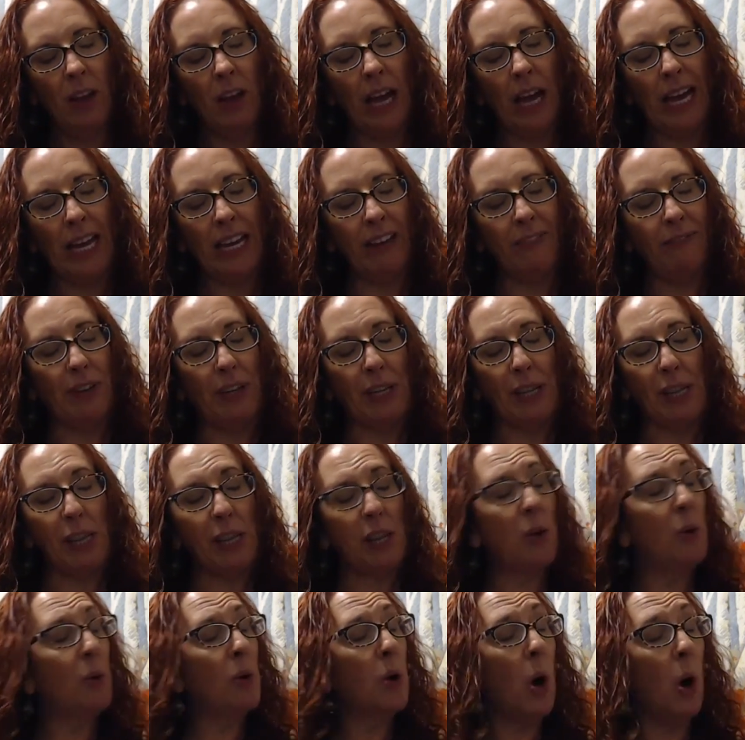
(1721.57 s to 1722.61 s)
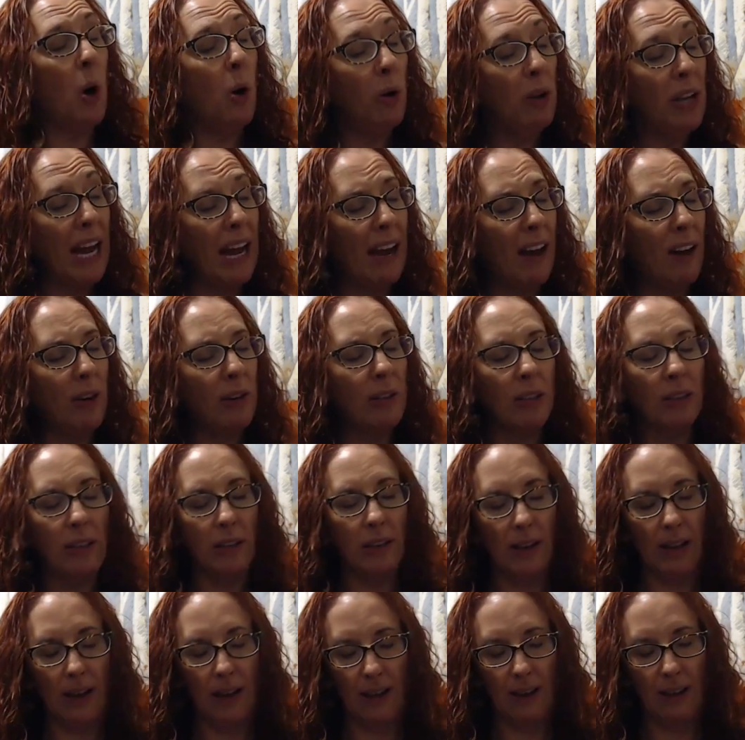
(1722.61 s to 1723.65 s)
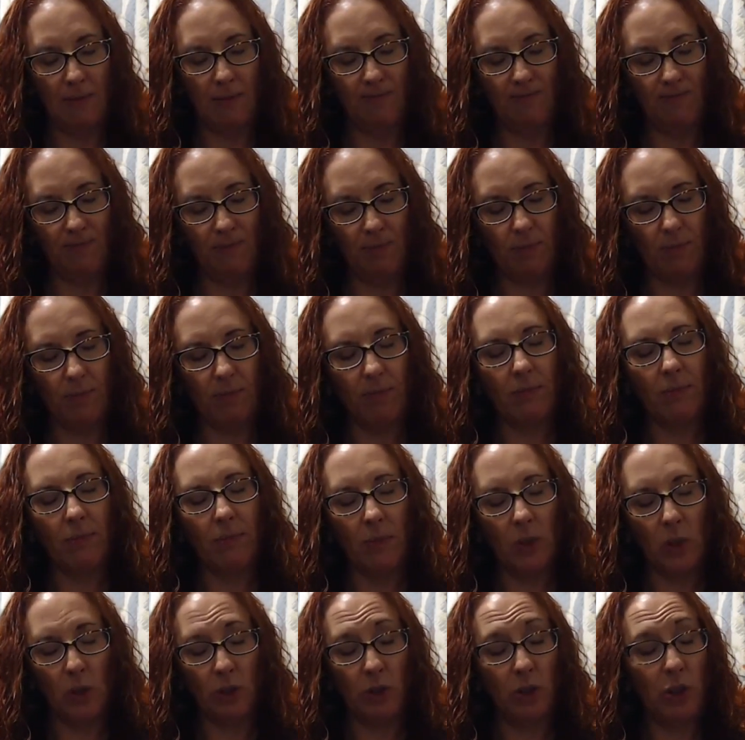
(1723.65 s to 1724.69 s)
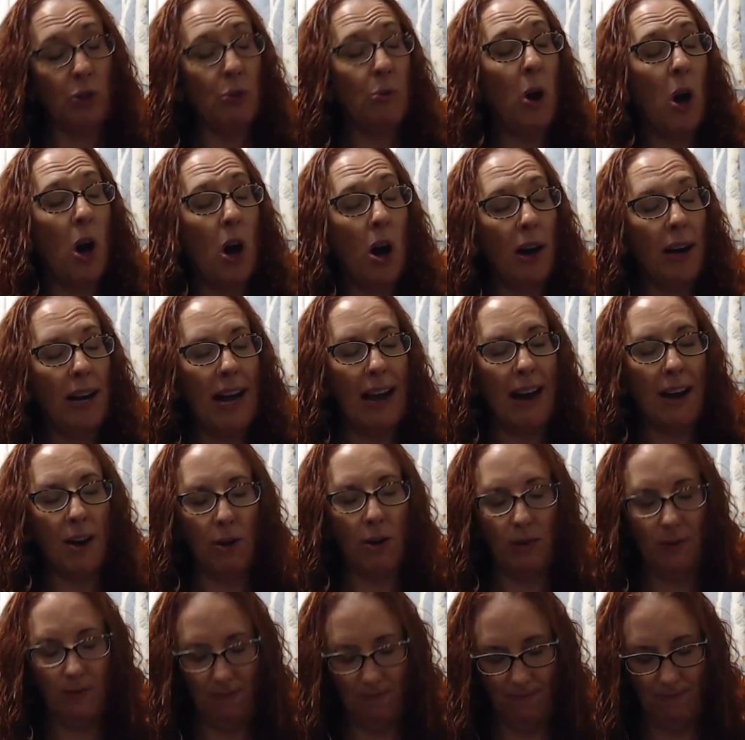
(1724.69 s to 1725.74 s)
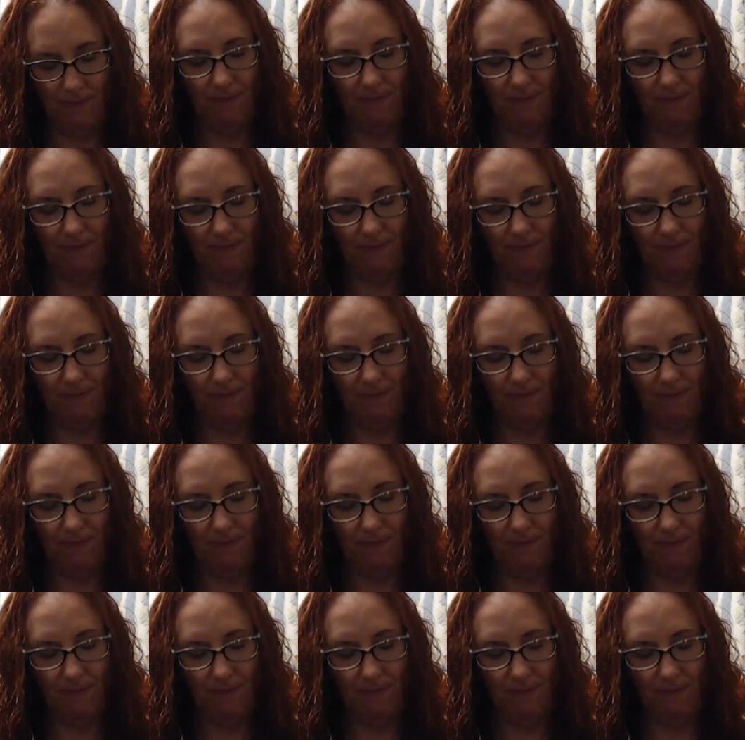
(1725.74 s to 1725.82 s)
and if it's too cold out or too hot out,